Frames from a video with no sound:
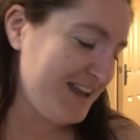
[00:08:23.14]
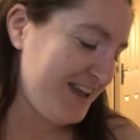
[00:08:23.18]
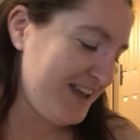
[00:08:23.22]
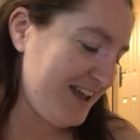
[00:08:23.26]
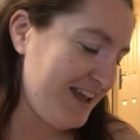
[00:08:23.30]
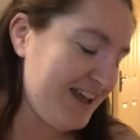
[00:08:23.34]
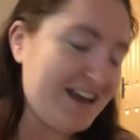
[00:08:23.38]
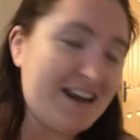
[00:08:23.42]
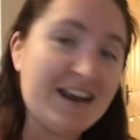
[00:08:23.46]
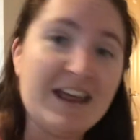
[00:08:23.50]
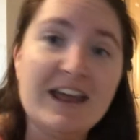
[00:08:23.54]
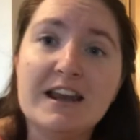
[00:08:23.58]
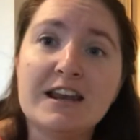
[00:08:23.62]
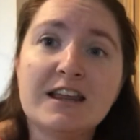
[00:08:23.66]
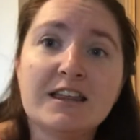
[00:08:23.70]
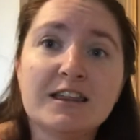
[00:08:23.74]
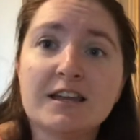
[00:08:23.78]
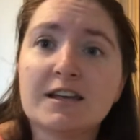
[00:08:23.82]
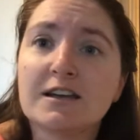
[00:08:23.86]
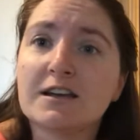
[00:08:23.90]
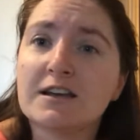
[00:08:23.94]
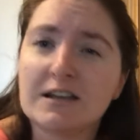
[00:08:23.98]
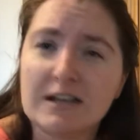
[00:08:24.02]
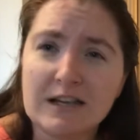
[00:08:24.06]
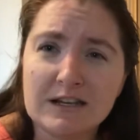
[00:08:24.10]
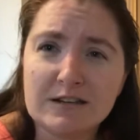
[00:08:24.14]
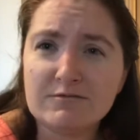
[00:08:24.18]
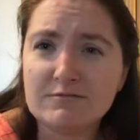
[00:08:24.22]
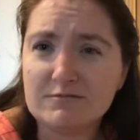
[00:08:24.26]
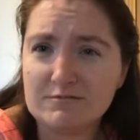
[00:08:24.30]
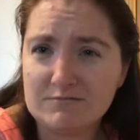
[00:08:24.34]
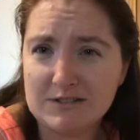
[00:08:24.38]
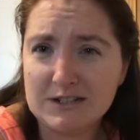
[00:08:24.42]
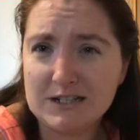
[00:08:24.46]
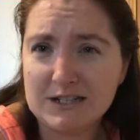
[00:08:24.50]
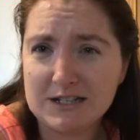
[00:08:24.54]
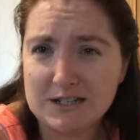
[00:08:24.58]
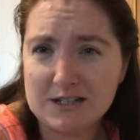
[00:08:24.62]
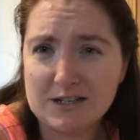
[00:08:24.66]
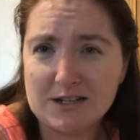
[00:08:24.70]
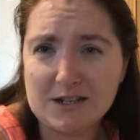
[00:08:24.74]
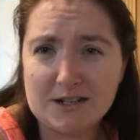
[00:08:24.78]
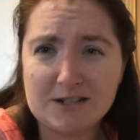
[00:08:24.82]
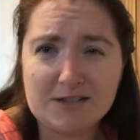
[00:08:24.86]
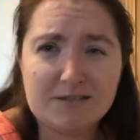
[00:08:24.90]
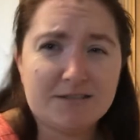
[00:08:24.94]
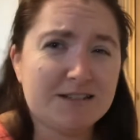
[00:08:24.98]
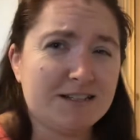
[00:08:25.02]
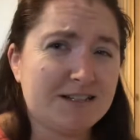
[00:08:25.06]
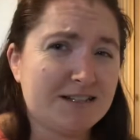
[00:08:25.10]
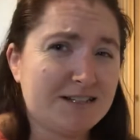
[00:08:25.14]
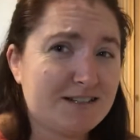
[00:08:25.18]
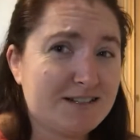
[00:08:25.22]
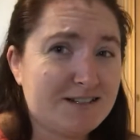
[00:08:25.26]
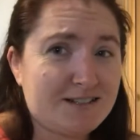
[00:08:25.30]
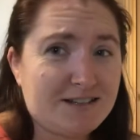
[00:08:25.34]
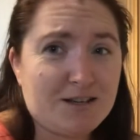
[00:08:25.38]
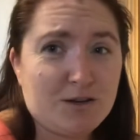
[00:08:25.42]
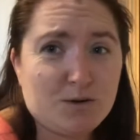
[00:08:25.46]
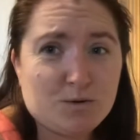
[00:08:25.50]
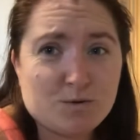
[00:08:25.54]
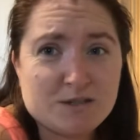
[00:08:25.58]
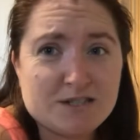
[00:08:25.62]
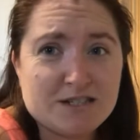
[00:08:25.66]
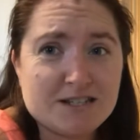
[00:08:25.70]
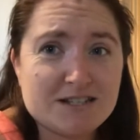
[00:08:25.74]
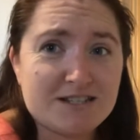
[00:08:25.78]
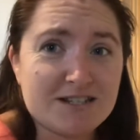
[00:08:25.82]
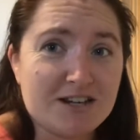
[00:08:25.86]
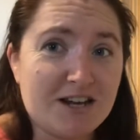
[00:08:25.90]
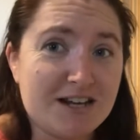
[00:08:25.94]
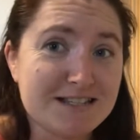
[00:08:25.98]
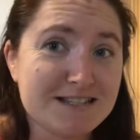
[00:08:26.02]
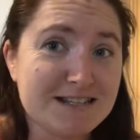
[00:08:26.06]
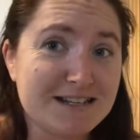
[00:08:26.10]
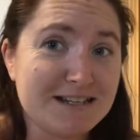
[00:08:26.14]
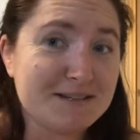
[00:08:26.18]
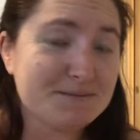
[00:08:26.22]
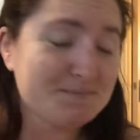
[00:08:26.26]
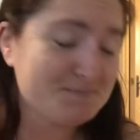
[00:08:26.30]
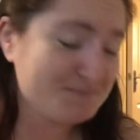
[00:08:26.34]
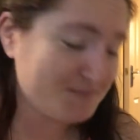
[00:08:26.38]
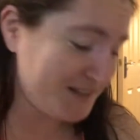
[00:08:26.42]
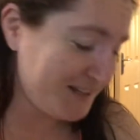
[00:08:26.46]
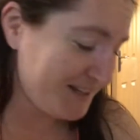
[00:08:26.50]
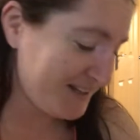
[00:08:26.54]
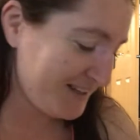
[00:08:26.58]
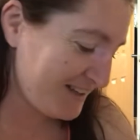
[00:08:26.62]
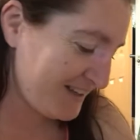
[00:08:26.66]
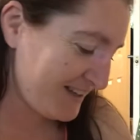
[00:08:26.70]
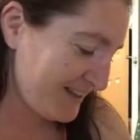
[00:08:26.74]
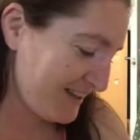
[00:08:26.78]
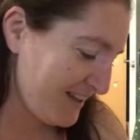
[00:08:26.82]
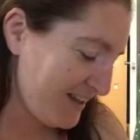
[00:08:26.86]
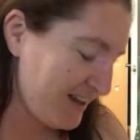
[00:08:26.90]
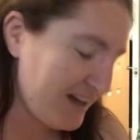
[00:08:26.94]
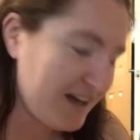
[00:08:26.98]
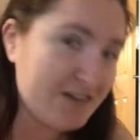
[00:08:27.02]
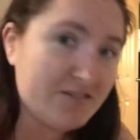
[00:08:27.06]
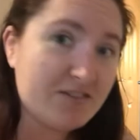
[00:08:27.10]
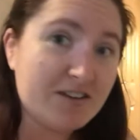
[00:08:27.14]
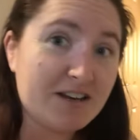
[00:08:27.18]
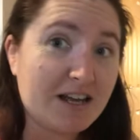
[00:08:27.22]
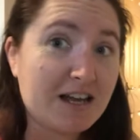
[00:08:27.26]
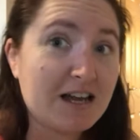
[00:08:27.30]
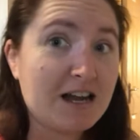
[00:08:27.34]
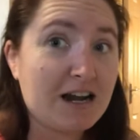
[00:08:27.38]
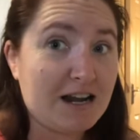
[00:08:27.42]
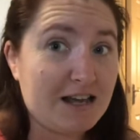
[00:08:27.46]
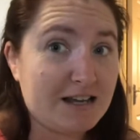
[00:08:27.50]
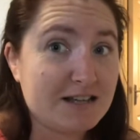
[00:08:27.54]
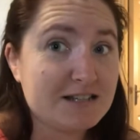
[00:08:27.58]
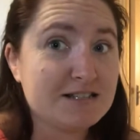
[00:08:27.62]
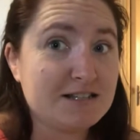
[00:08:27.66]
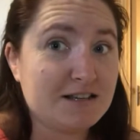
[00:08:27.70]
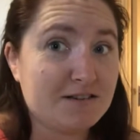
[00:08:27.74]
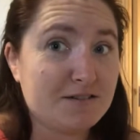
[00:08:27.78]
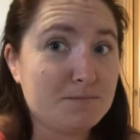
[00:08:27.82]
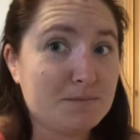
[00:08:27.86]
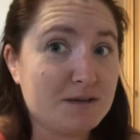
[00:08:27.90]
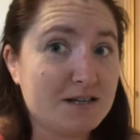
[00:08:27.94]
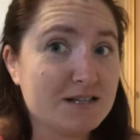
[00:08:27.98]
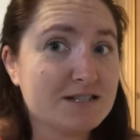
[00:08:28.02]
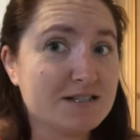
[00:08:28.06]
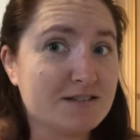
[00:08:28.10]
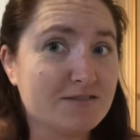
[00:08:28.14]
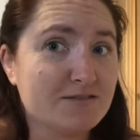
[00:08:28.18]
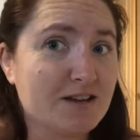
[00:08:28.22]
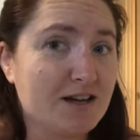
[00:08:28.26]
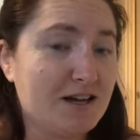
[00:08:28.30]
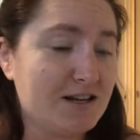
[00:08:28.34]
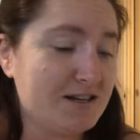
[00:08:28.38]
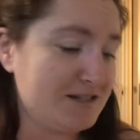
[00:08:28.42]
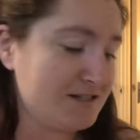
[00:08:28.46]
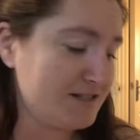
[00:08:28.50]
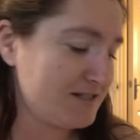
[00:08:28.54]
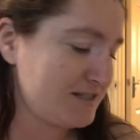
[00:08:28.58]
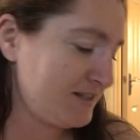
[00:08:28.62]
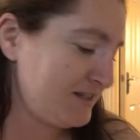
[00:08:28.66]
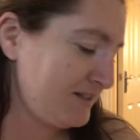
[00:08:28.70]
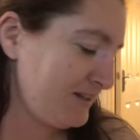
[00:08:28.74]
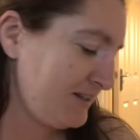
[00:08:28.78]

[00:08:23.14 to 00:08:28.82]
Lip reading: And anything can really go, it all sits nicely. I have an eclectic mix of colours.